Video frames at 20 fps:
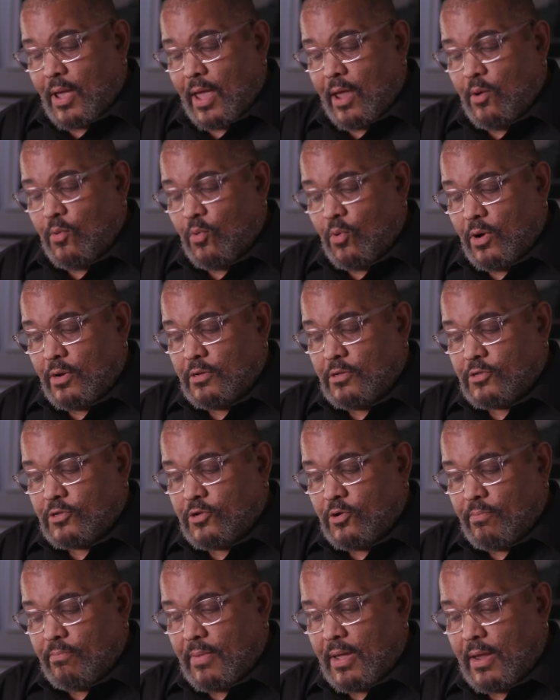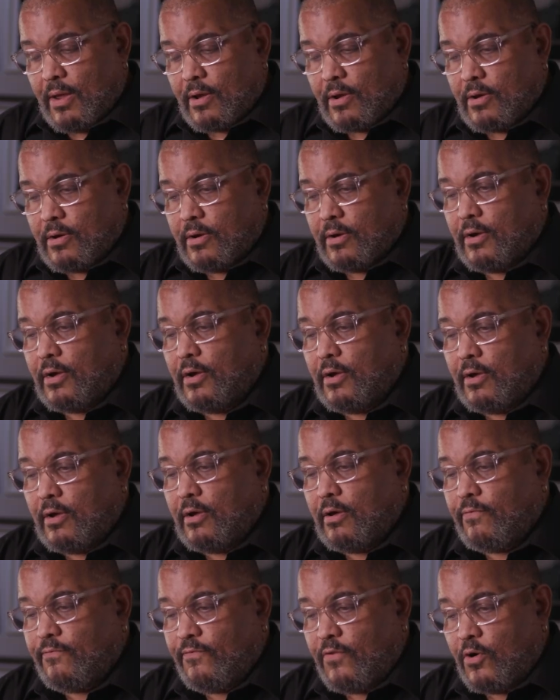I wanted to make
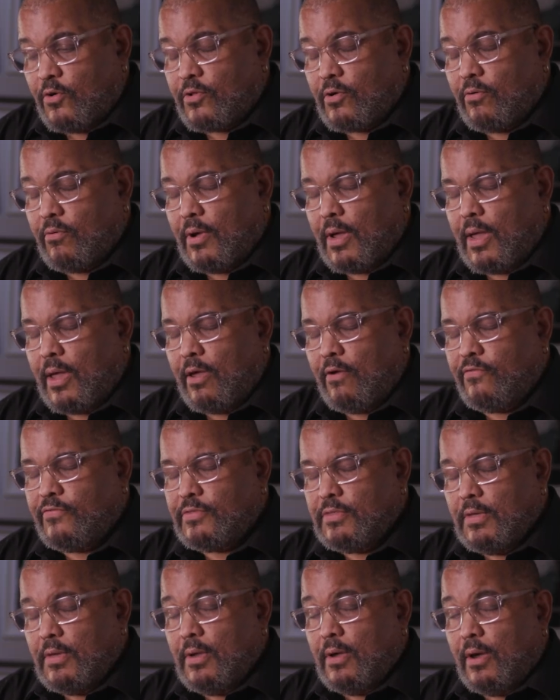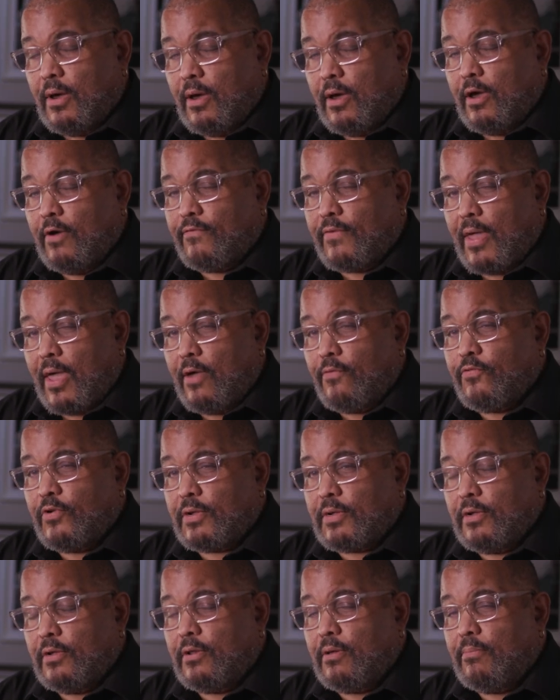a photograph of
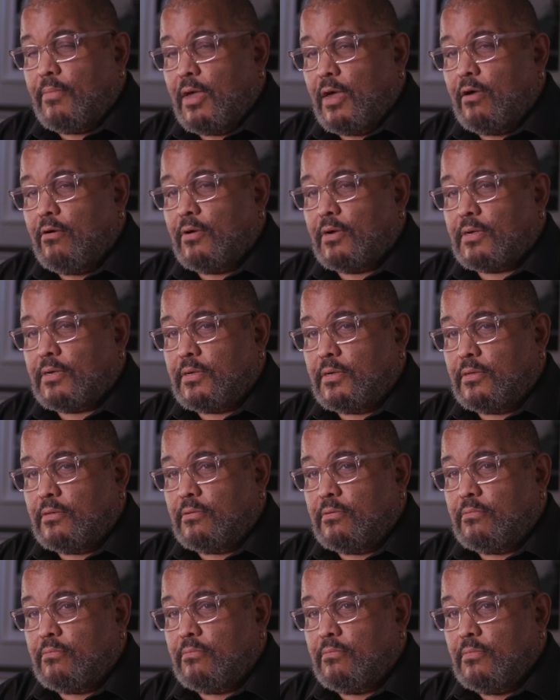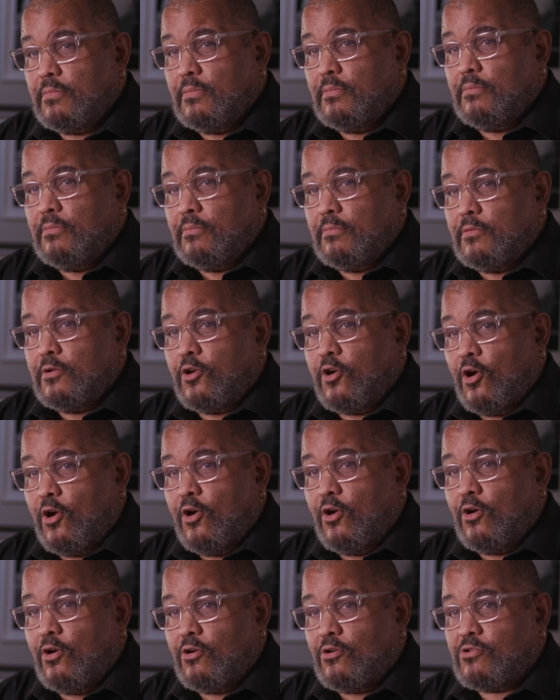African American
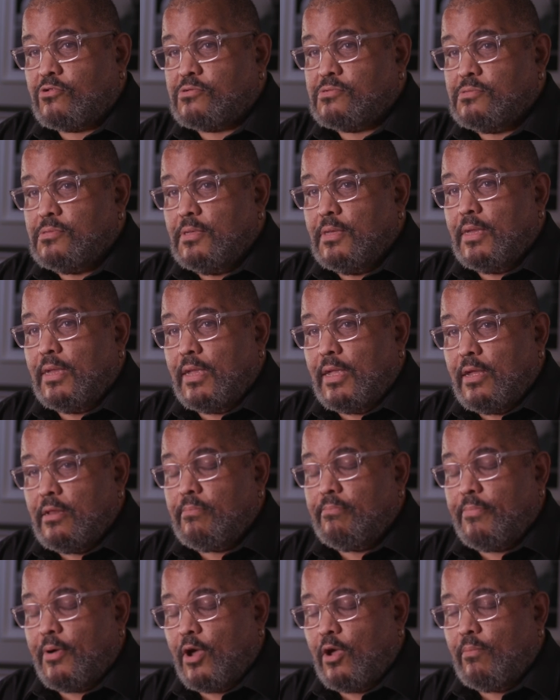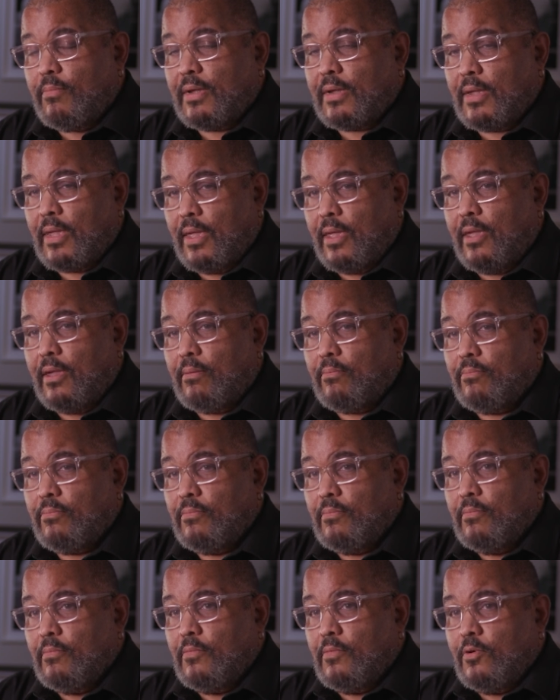girls in Birmingham
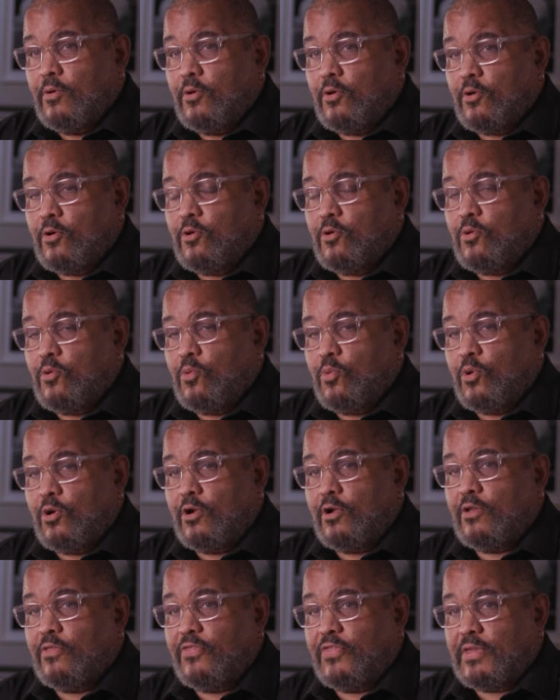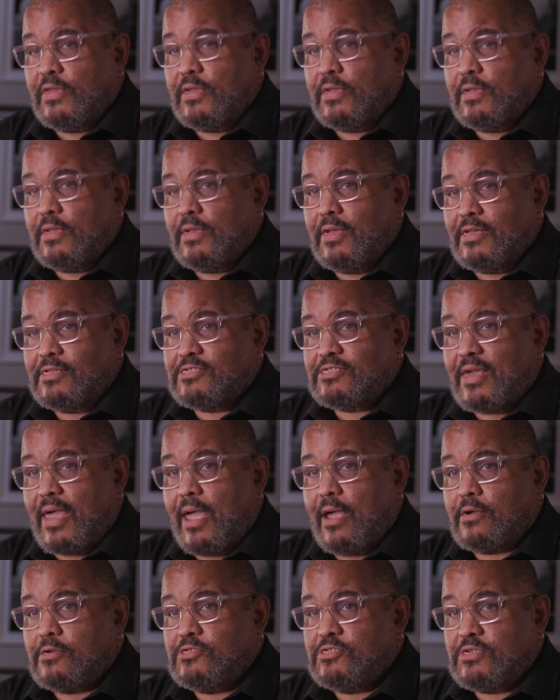who were the
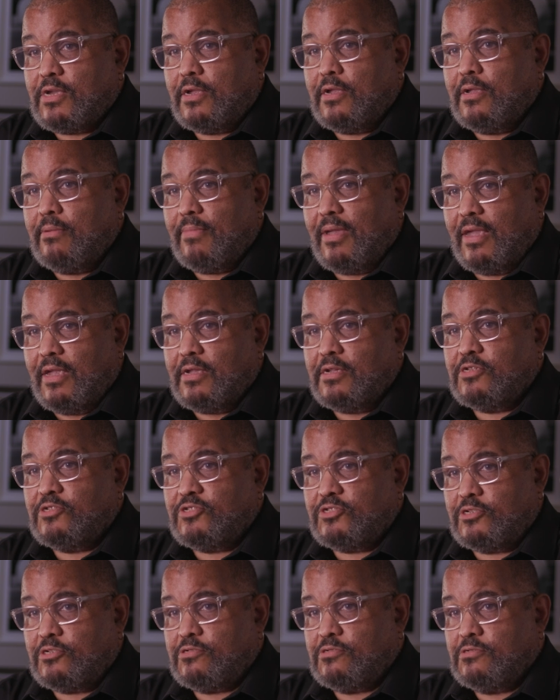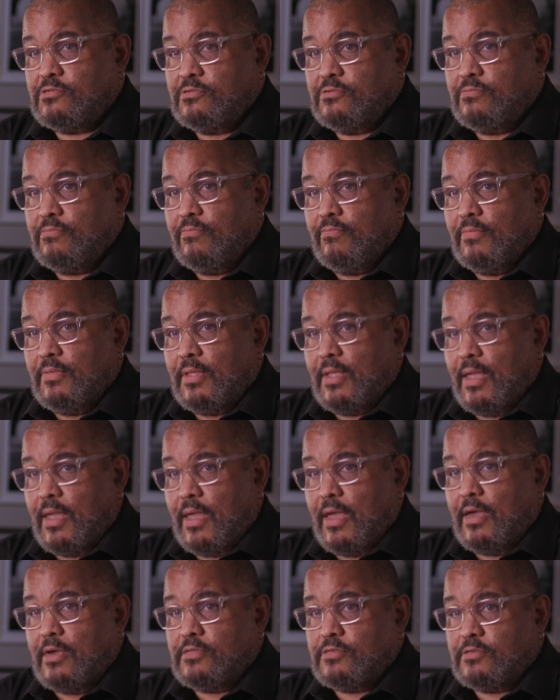exact same ages
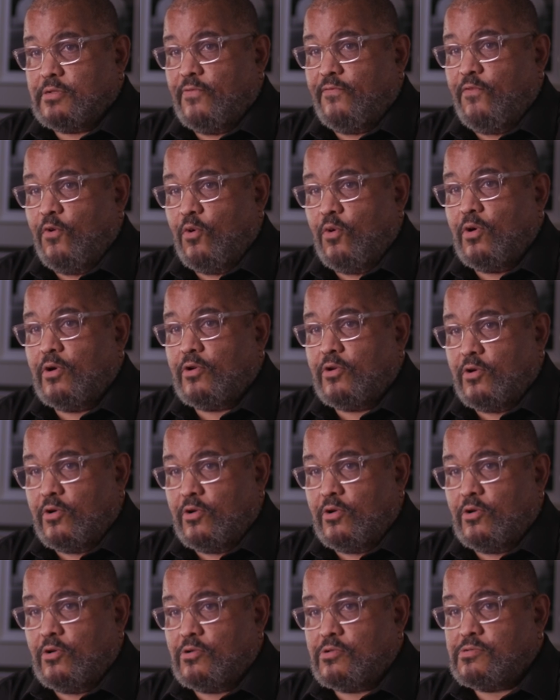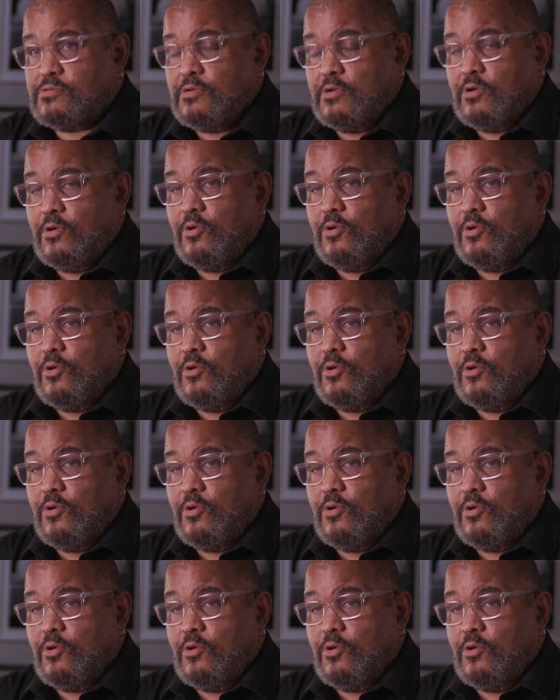as the four girls